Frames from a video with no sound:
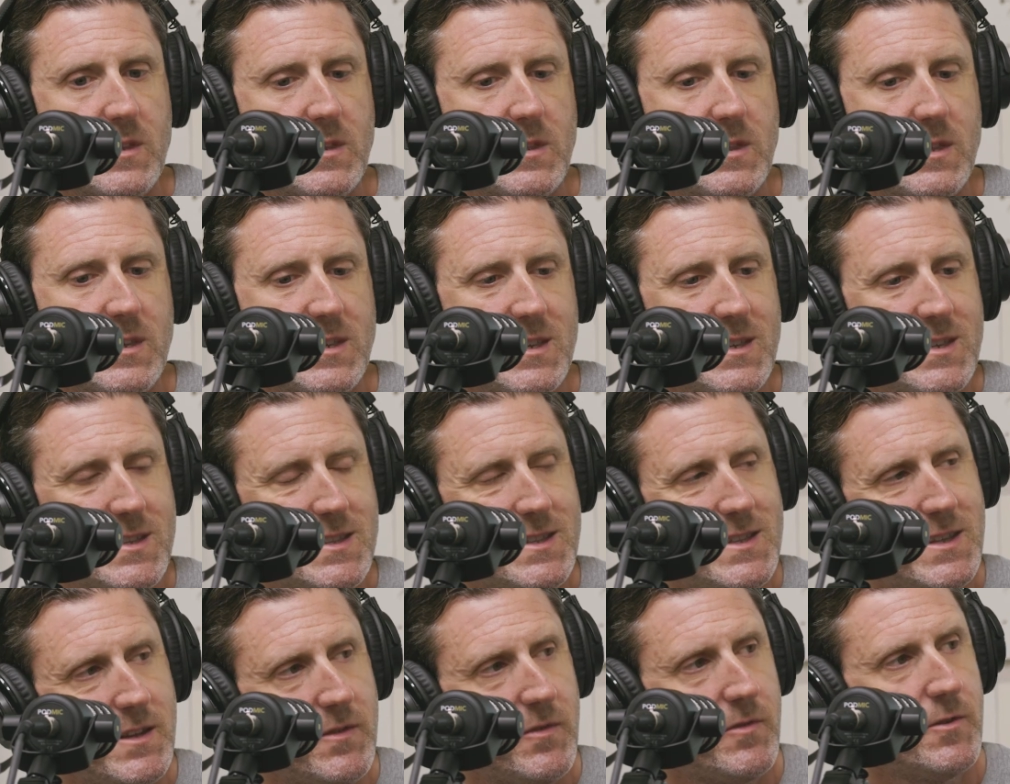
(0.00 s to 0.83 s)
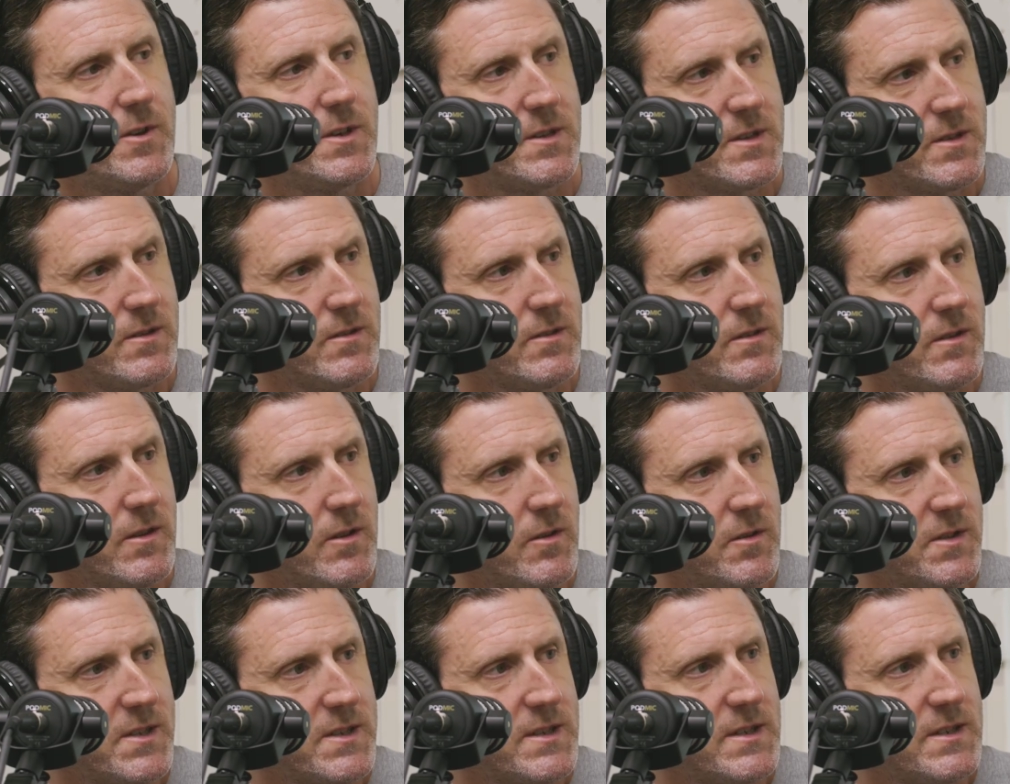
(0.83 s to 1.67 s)
This is different.
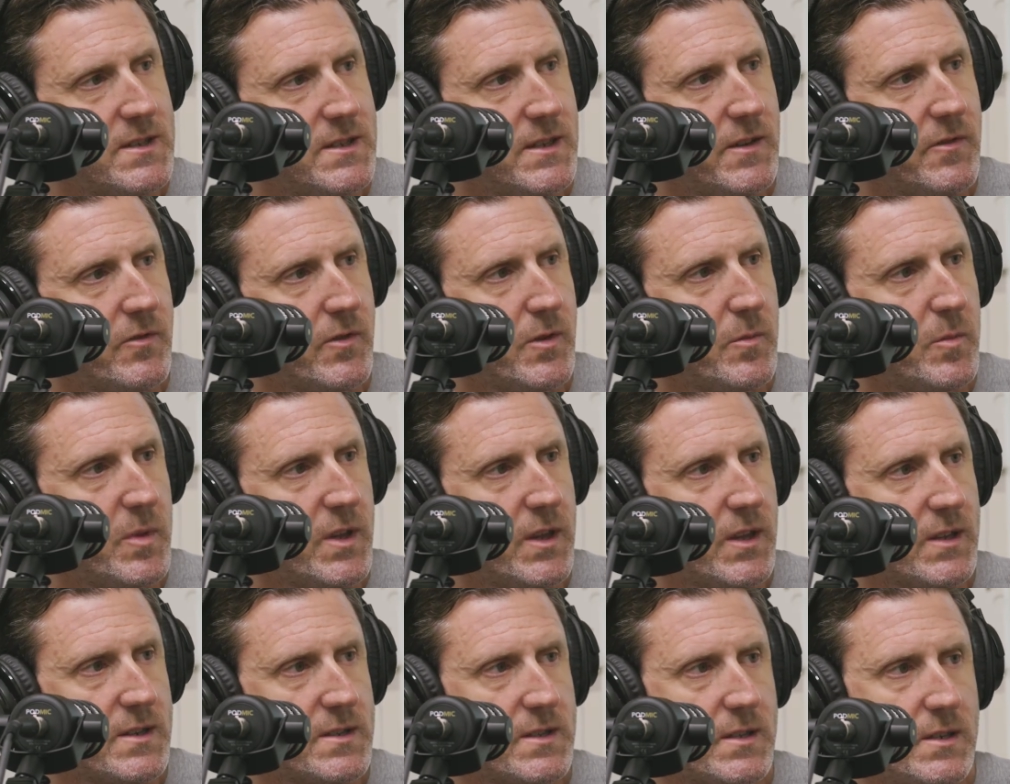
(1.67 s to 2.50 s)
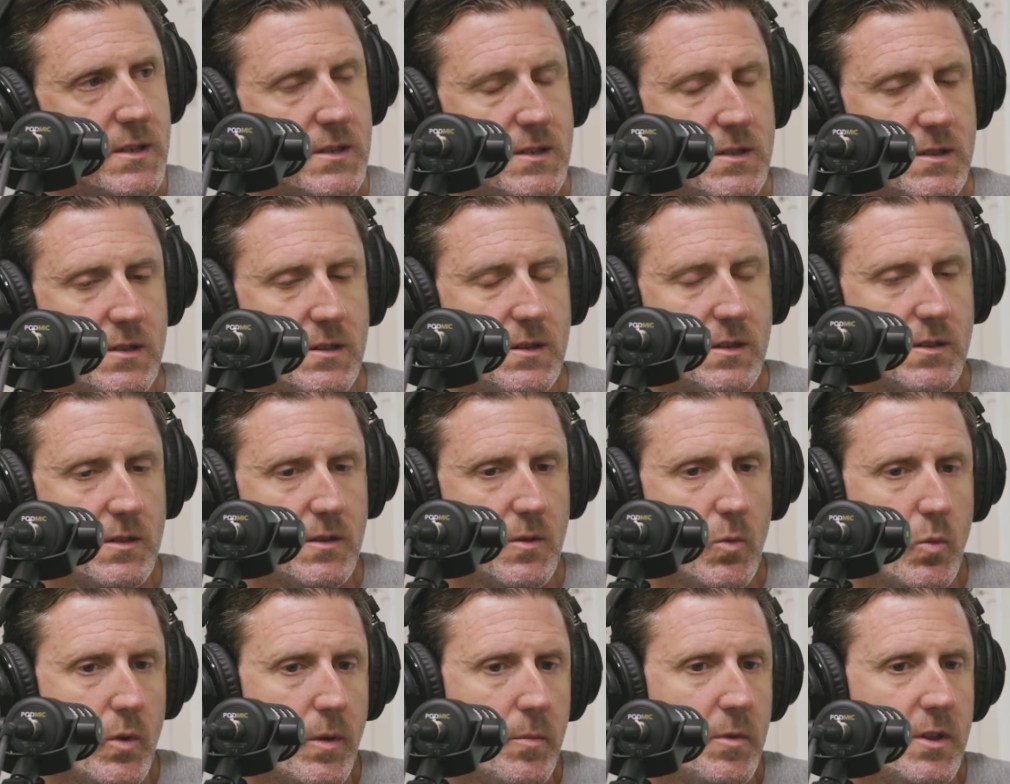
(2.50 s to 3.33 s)
This is different because
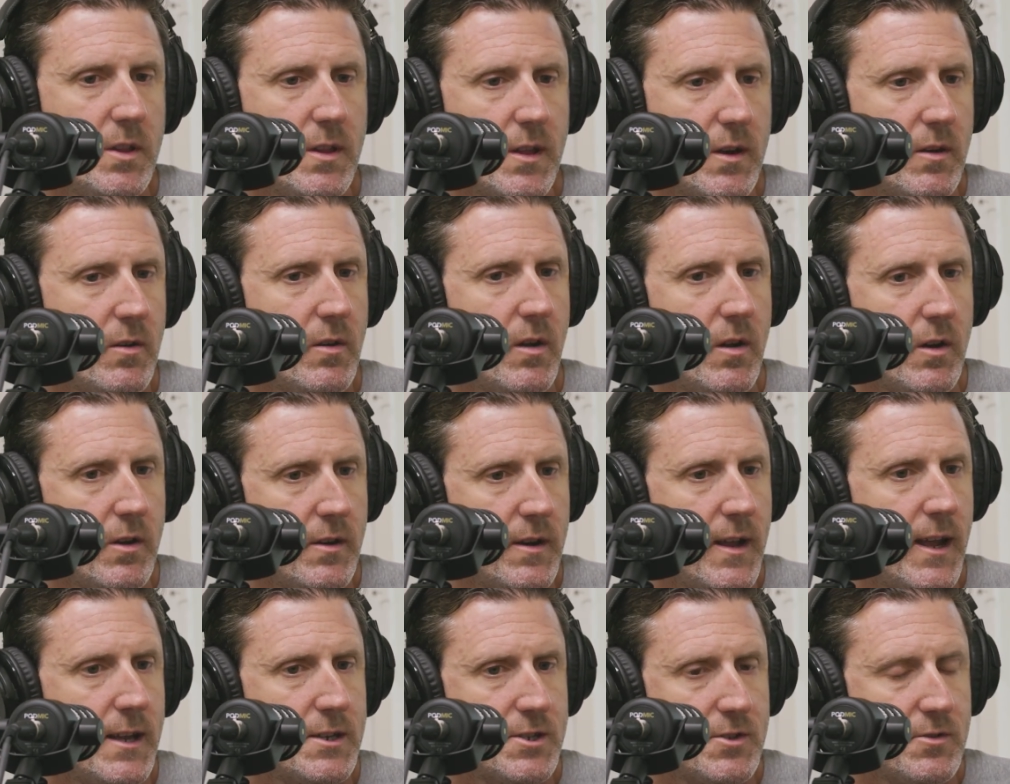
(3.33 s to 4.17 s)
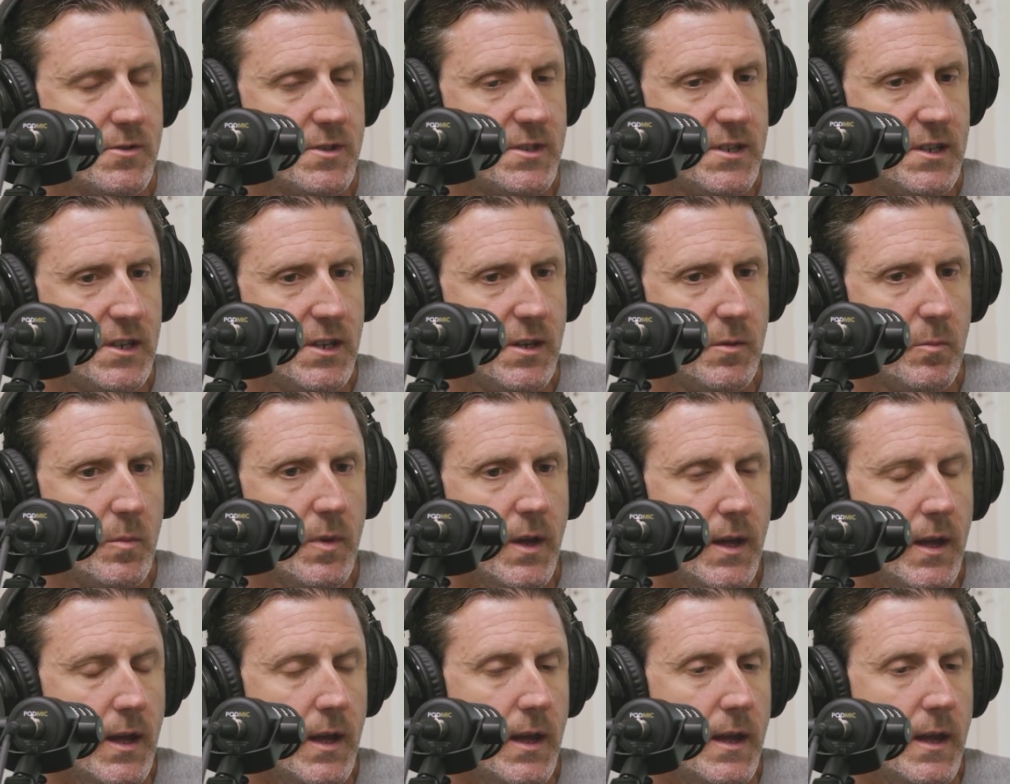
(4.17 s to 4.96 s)
the women that are on our national team,